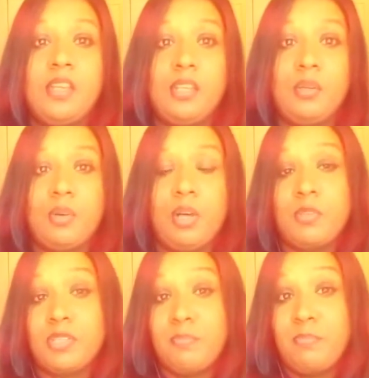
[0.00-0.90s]
you
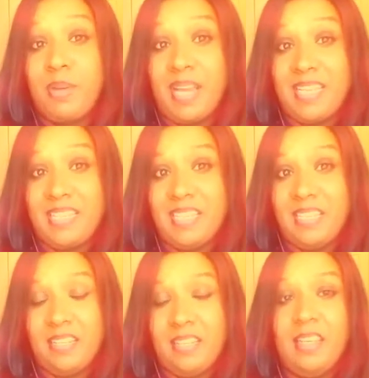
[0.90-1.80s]
almost bind
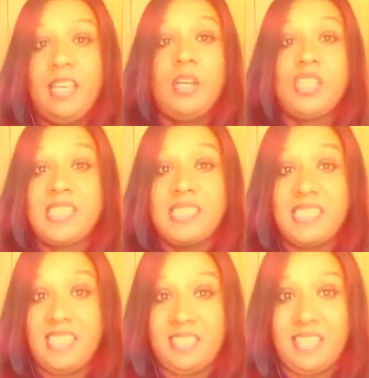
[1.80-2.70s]
it,
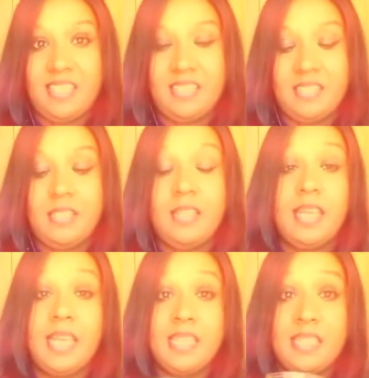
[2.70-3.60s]
seal it,
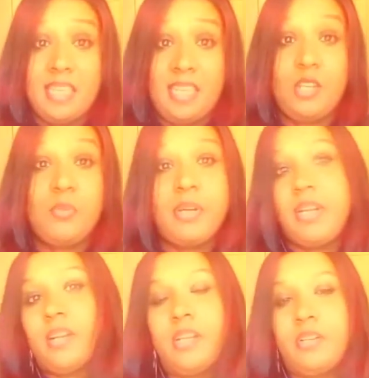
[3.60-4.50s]
and then you put
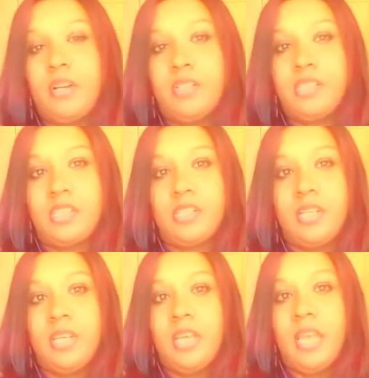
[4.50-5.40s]
it on your altar,
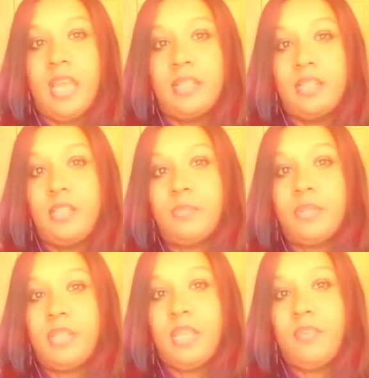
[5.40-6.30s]
and then you
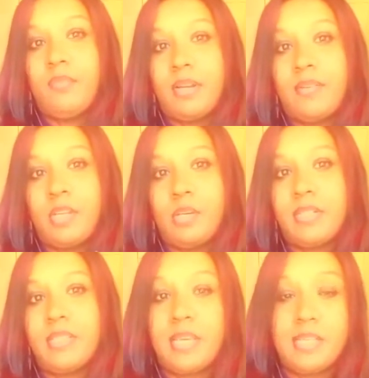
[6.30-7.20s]
believe whatever your
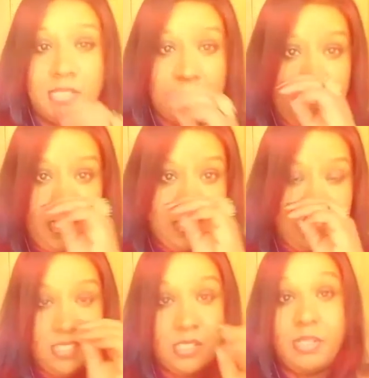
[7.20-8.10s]
intention
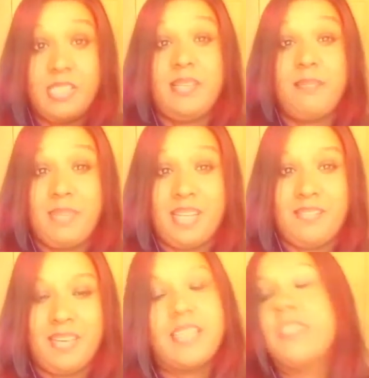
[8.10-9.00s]
is going to
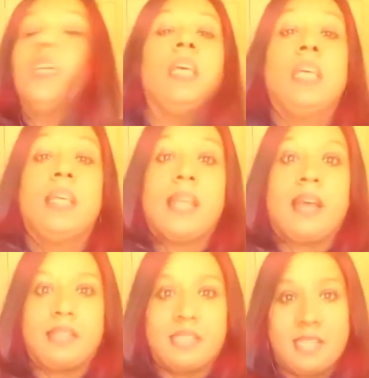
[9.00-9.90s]
manifest.
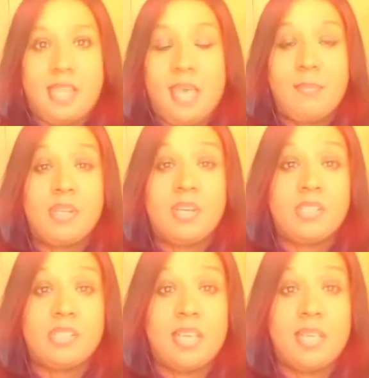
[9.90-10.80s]
Now, does it happen all
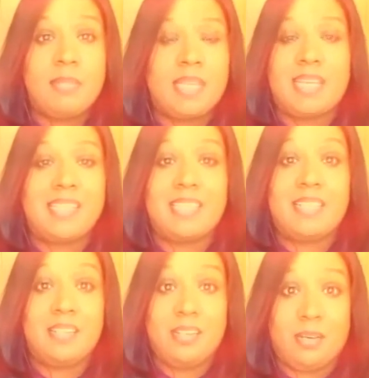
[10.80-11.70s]
the time? Like I
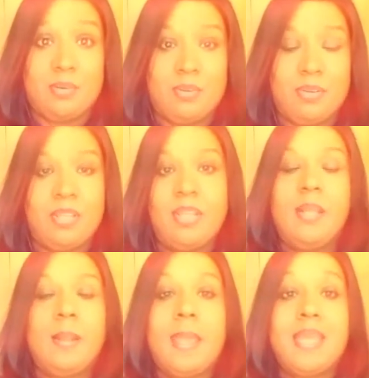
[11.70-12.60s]
said, no,
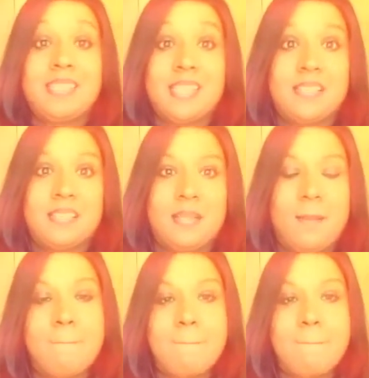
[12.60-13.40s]
it doesn't,